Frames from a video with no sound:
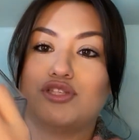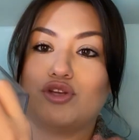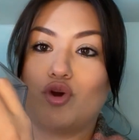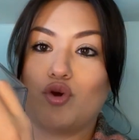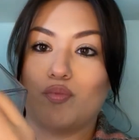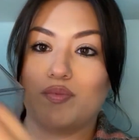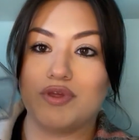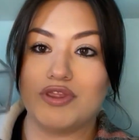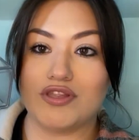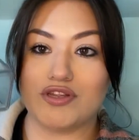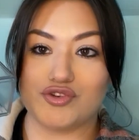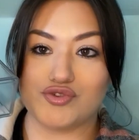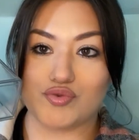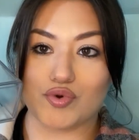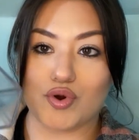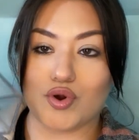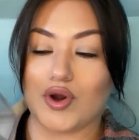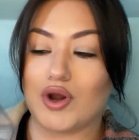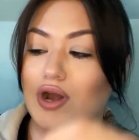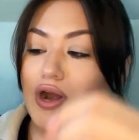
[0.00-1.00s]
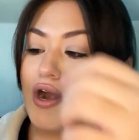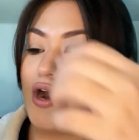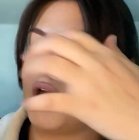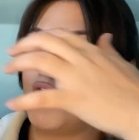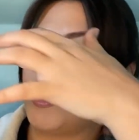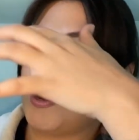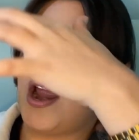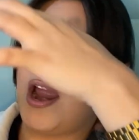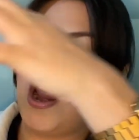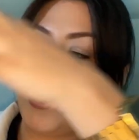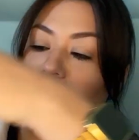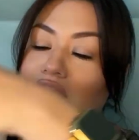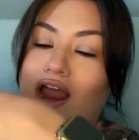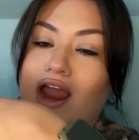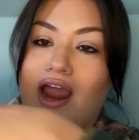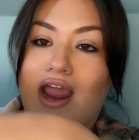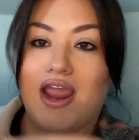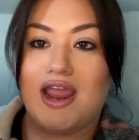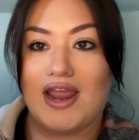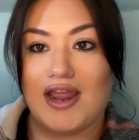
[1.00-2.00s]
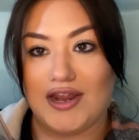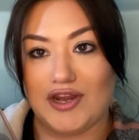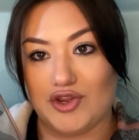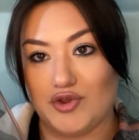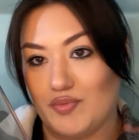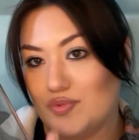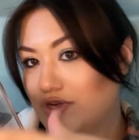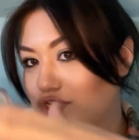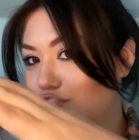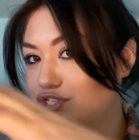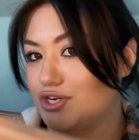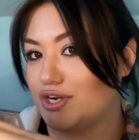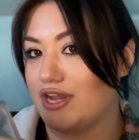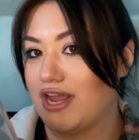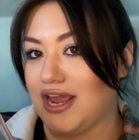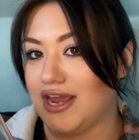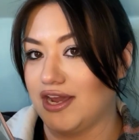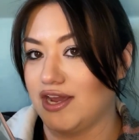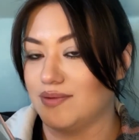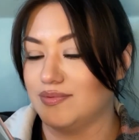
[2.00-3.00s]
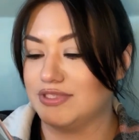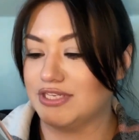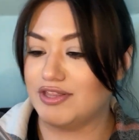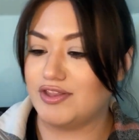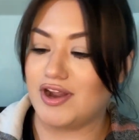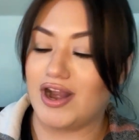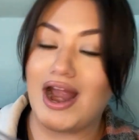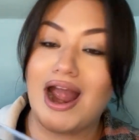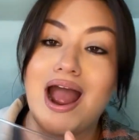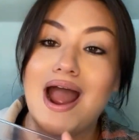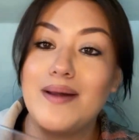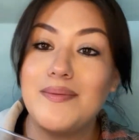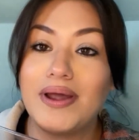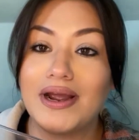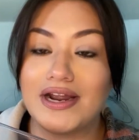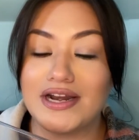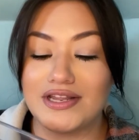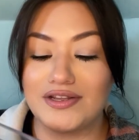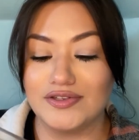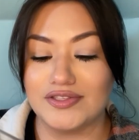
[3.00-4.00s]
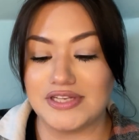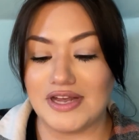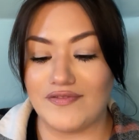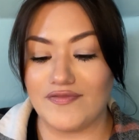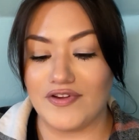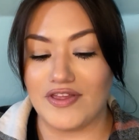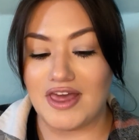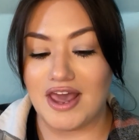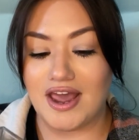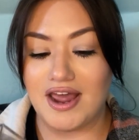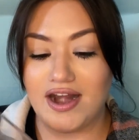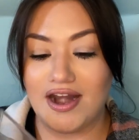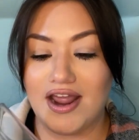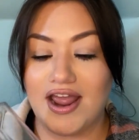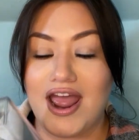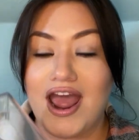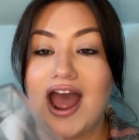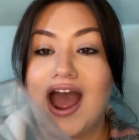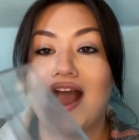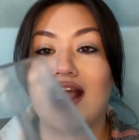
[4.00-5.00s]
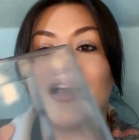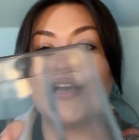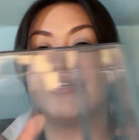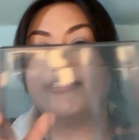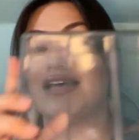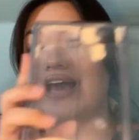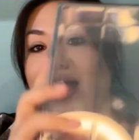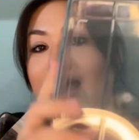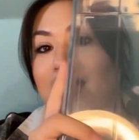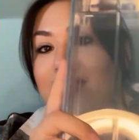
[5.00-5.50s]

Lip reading: open the drawer and you put your K-cups in there. I'm not going to use that for that because I